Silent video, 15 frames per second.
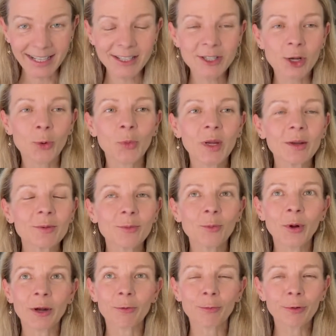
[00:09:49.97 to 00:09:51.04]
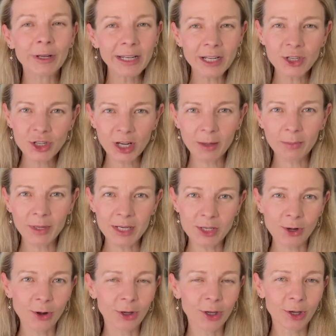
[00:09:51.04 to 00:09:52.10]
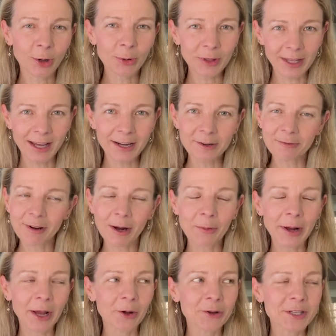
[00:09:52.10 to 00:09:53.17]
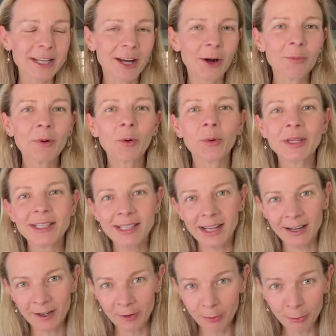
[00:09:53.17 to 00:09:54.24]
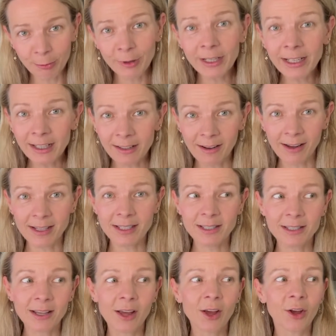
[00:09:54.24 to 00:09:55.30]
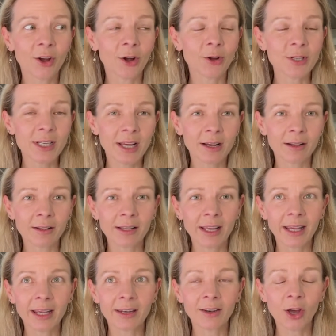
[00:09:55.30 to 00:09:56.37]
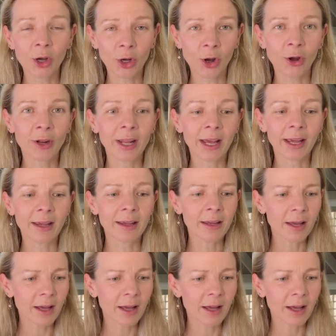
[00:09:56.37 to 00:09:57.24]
So we went really cheap in Tokyo at the Under Railway Hotel, but we stayed in a really nice hotel in Hakone.